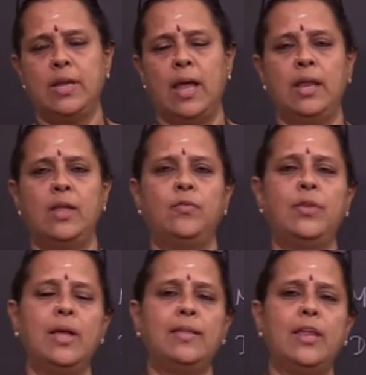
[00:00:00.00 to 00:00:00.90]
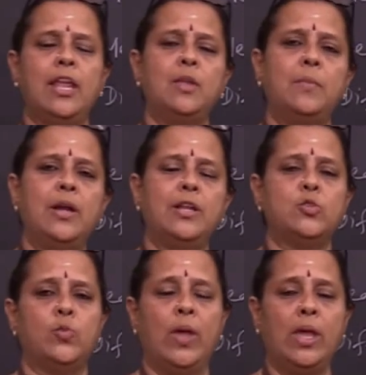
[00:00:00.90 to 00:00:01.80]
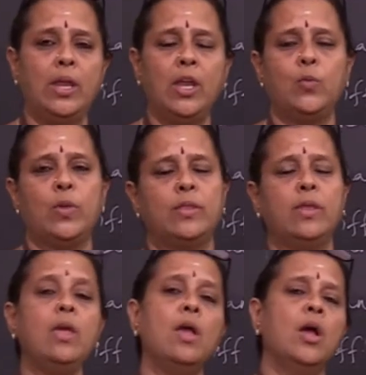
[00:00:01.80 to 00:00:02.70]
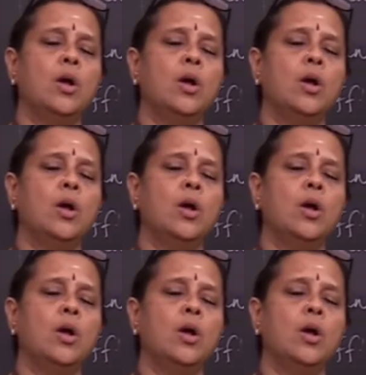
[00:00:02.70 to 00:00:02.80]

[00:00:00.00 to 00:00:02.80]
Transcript: and every other element is varied with the